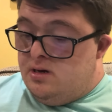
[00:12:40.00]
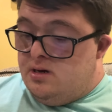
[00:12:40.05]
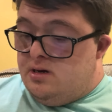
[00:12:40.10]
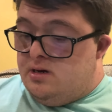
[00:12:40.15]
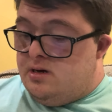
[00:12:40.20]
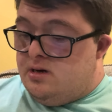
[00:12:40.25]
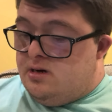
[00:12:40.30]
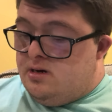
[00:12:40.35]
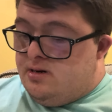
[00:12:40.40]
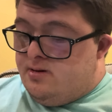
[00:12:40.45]

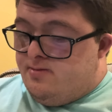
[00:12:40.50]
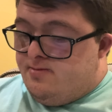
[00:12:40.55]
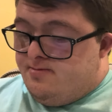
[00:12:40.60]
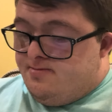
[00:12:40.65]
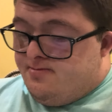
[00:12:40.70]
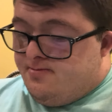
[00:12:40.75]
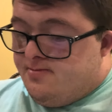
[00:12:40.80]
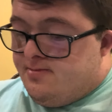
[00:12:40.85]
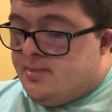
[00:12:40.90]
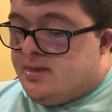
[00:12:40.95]

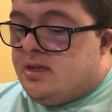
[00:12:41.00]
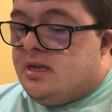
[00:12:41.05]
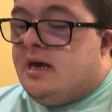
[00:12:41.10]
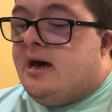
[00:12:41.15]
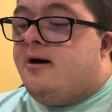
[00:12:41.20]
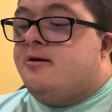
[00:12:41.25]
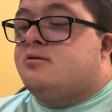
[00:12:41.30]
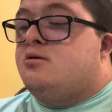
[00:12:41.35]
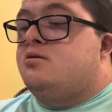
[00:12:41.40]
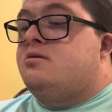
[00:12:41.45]

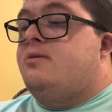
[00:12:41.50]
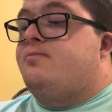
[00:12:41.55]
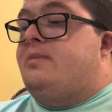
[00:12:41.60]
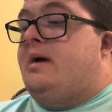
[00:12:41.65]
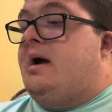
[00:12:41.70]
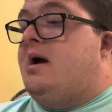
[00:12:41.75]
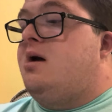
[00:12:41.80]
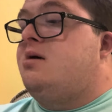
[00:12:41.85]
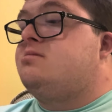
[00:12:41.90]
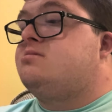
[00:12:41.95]
After the
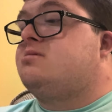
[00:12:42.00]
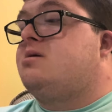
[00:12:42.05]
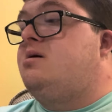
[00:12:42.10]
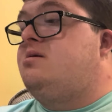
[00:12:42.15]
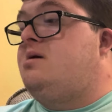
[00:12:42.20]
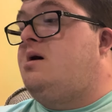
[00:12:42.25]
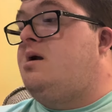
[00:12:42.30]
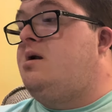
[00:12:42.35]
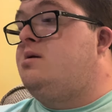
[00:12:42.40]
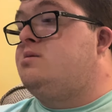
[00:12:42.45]
match,
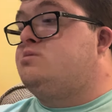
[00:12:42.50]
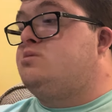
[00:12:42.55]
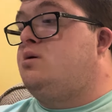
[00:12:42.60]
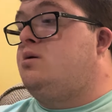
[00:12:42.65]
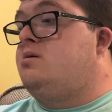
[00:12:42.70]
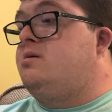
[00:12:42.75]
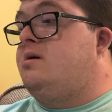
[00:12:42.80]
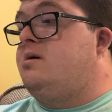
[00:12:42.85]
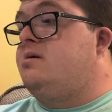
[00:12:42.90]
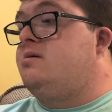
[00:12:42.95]
Kanani
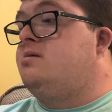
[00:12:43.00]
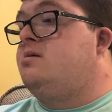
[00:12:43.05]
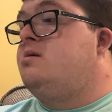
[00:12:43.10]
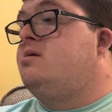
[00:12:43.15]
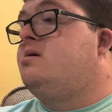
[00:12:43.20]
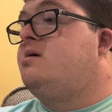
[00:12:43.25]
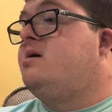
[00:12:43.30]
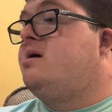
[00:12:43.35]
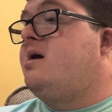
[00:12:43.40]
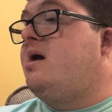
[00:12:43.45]
Sonnen,
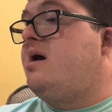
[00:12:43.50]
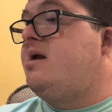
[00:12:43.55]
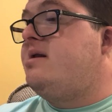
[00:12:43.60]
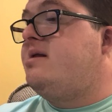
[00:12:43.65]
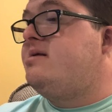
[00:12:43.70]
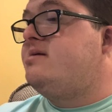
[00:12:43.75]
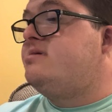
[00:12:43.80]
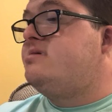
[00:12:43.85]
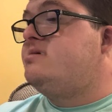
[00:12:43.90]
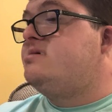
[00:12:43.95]

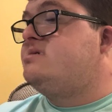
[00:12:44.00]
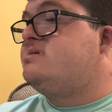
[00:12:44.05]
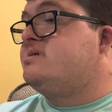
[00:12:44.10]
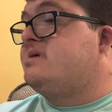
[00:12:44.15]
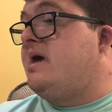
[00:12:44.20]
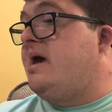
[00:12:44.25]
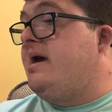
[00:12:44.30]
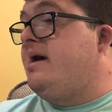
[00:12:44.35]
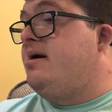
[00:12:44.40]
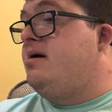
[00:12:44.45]
Cannon
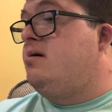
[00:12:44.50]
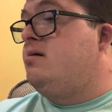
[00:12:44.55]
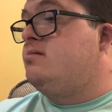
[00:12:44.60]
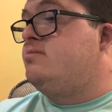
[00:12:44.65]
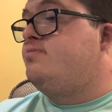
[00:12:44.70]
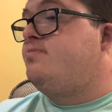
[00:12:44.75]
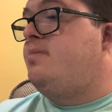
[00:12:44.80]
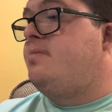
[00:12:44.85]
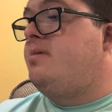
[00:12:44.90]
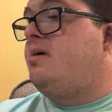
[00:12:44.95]

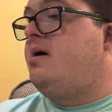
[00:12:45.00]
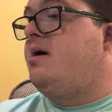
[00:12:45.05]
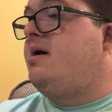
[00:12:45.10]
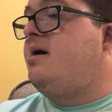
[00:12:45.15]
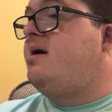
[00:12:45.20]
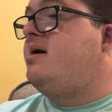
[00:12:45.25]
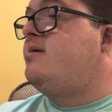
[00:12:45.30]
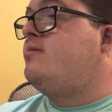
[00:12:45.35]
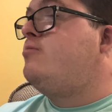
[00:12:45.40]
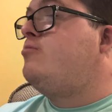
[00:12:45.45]
Scale,
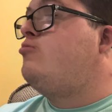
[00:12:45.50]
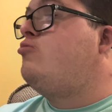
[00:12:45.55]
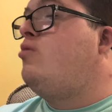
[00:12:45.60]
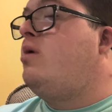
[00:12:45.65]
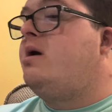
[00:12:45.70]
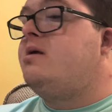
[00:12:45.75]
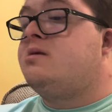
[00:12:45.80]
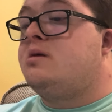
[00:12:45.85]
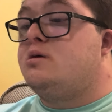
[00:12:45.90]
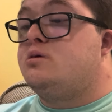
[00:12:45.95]
and
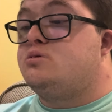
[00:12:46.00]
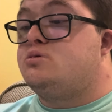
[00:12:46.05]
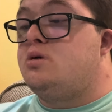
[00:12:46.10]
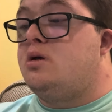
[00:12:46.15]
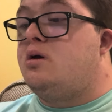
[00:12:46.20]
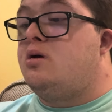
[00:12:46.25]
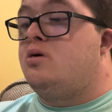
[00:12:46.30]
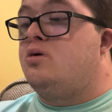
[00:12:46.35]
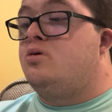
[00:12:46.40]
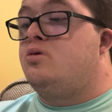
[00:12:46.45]
Wendy
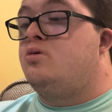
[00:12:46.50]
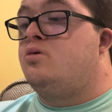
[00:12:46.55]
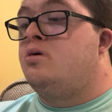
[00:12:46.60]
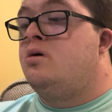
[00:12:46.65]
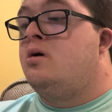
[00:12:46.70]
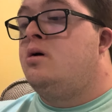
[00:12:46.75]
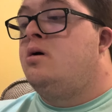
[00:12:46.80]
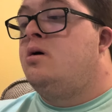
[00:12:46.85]
Zhu,